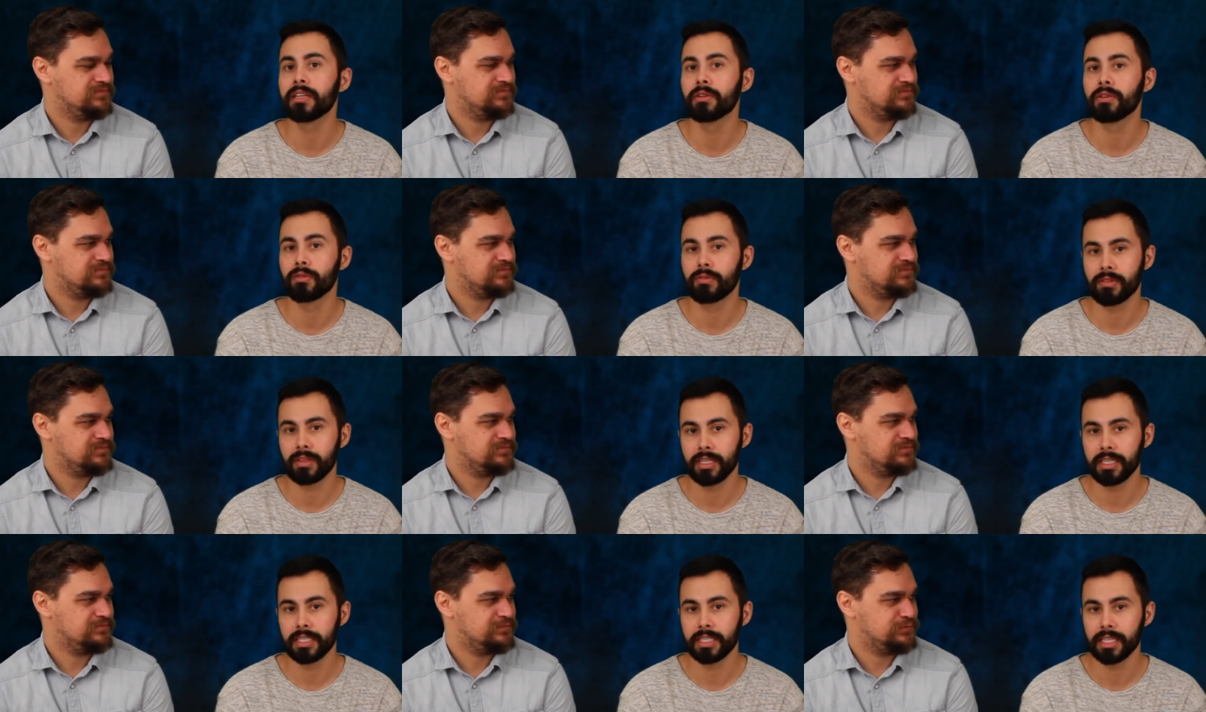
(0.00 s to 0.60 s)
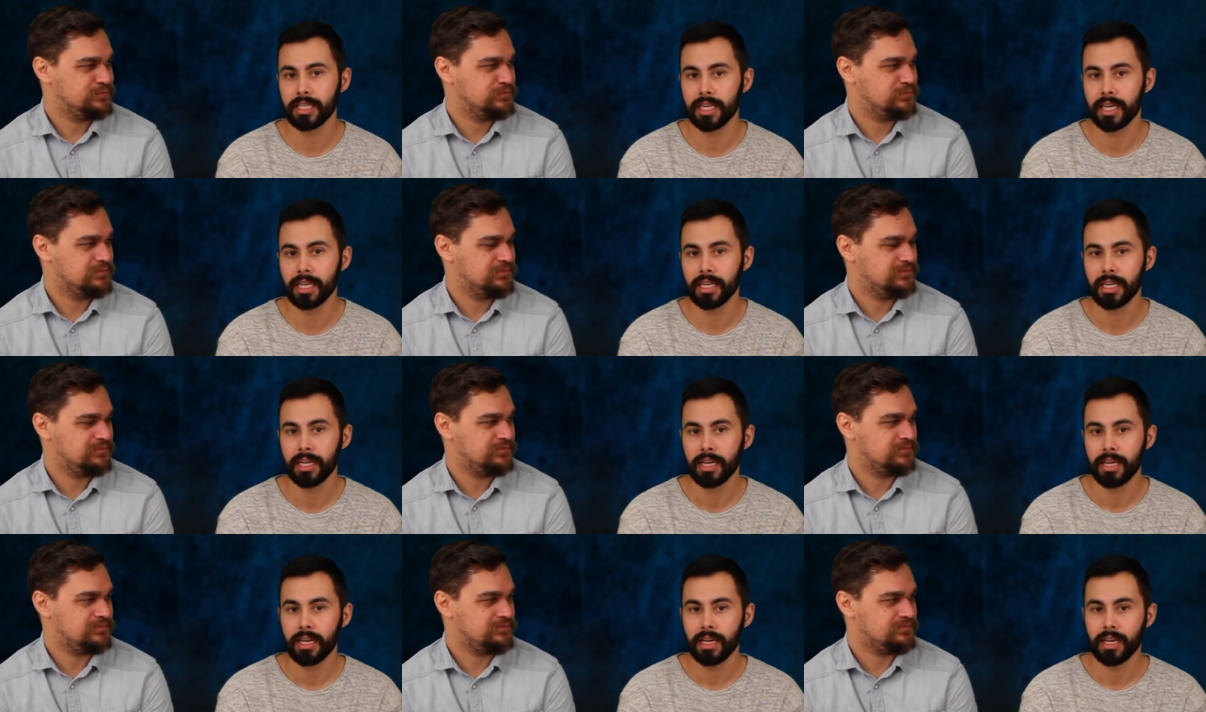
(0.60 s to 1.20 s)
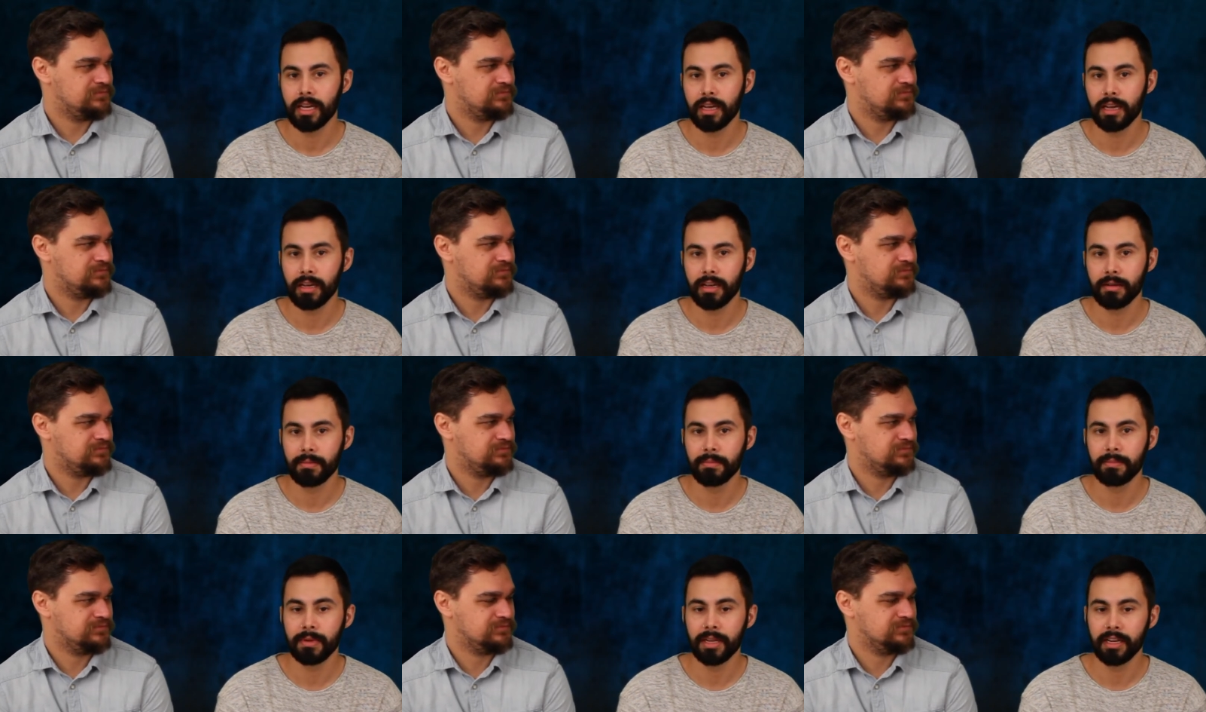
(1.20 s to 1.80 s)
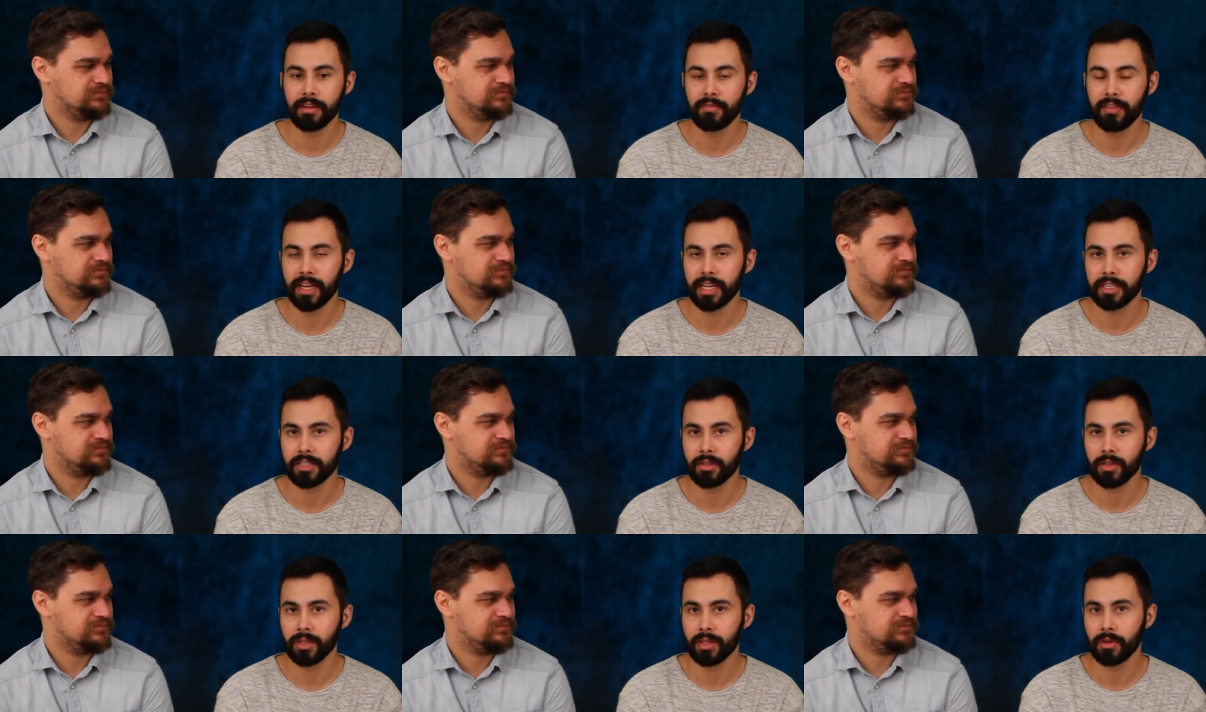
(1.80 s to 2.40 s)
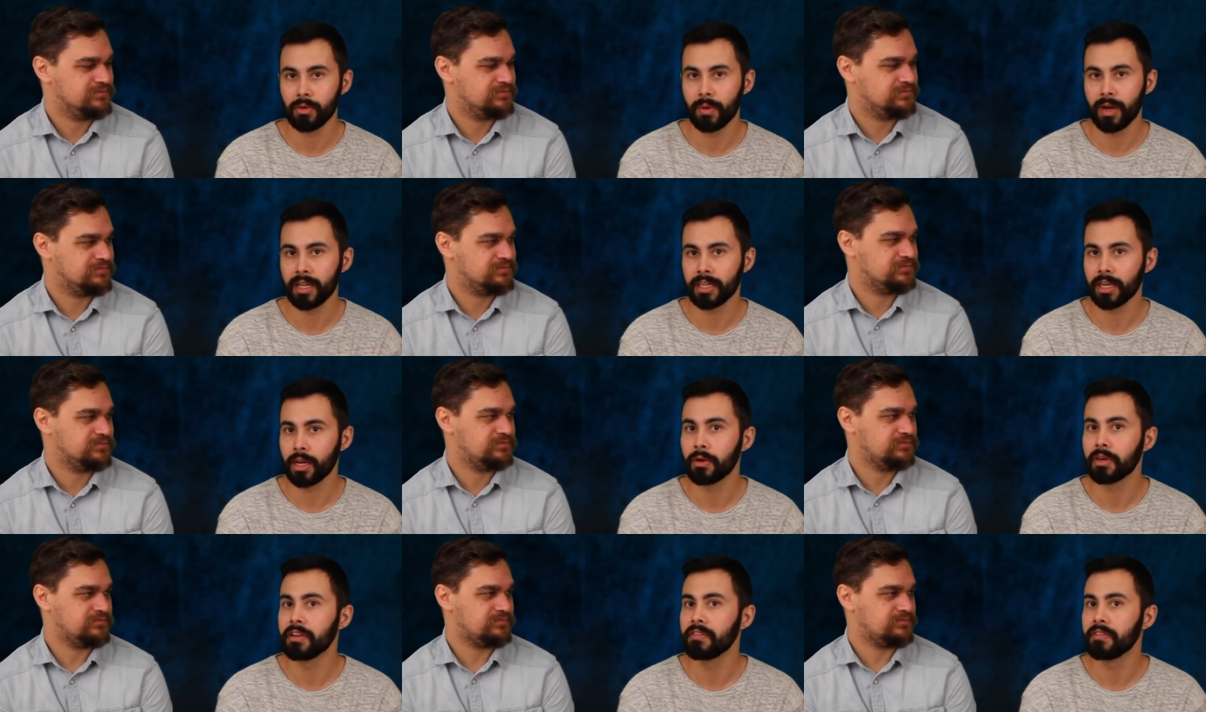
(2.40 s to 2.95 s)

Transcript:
Speaker 1: They were releasing it um, in advance so a little while ago, in